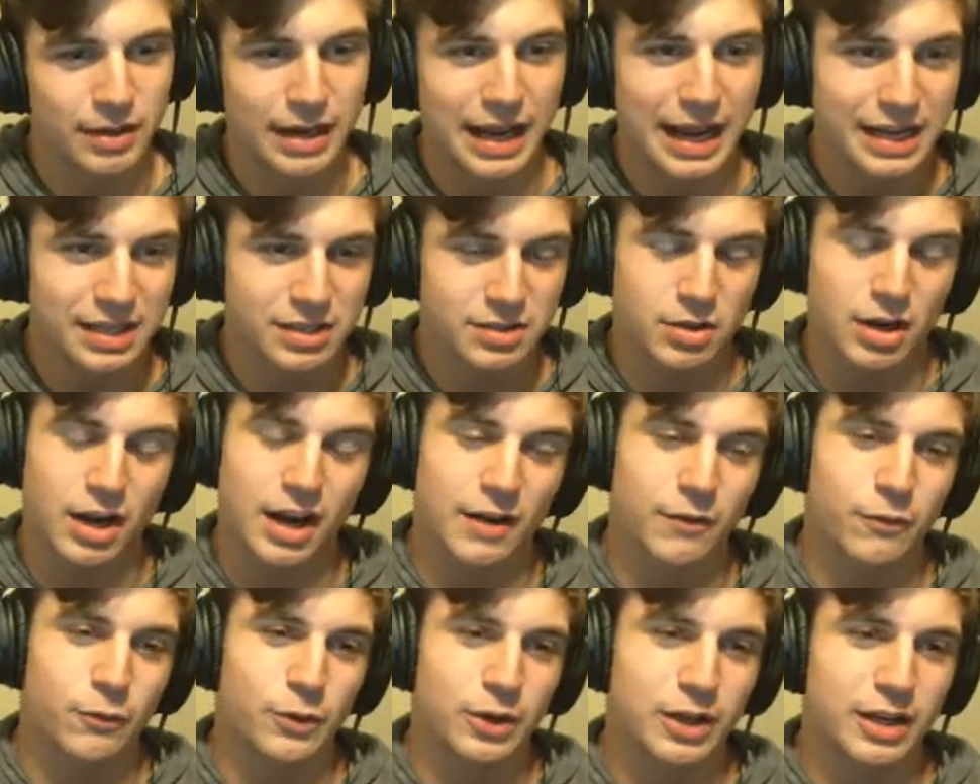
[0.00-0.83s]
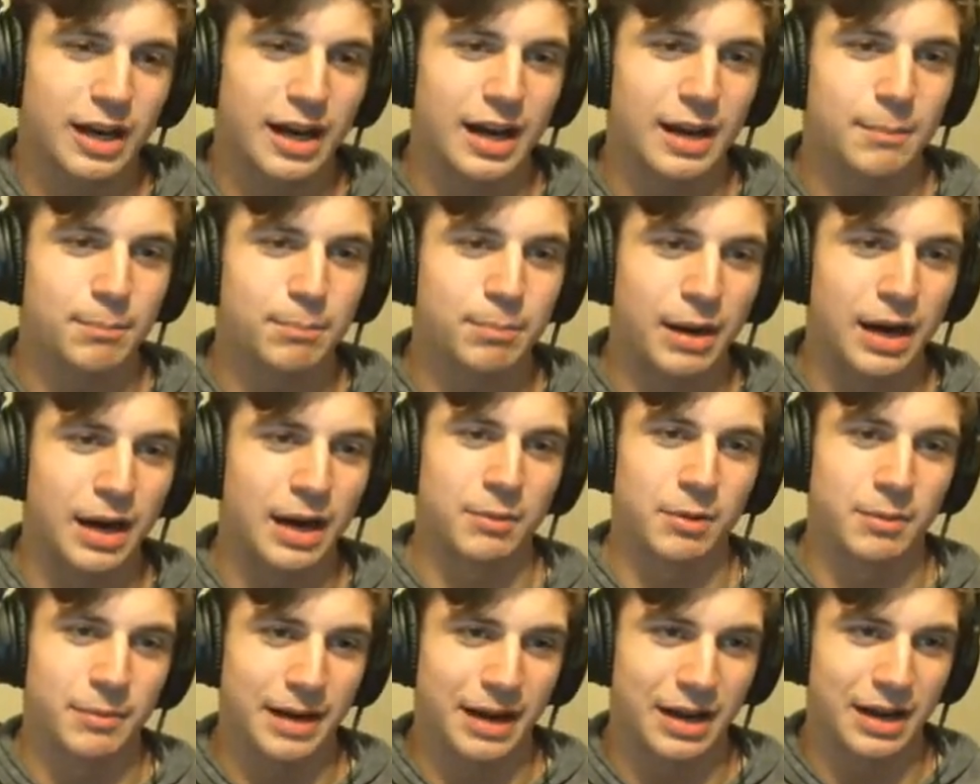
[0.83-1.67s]
next off, we got
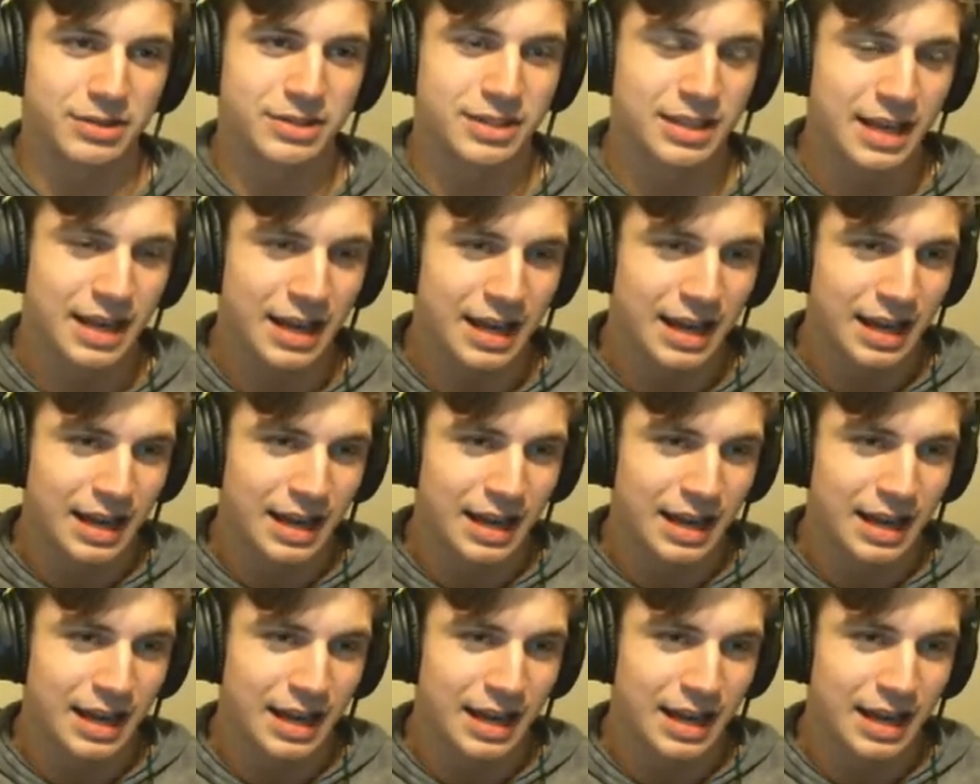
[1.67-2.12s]
Bomber Mouse